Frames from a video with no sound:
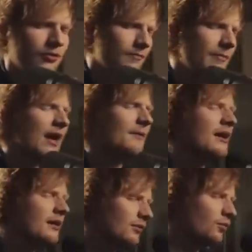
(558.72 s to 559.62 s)

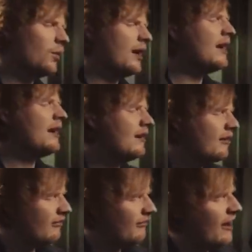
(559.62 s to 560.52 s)
Maybe we
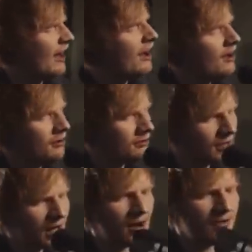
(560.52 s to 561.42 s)

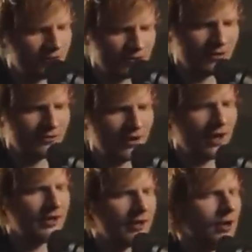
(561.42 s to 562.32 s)
found love
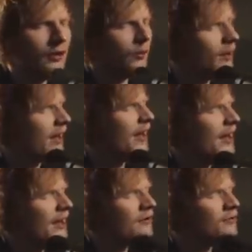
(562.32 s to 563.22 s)
right
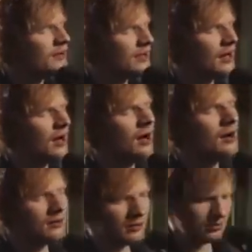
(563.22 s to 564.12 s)
where we
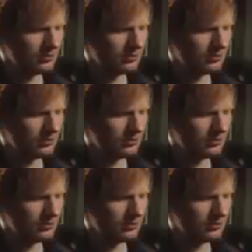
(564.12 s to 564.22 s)
are.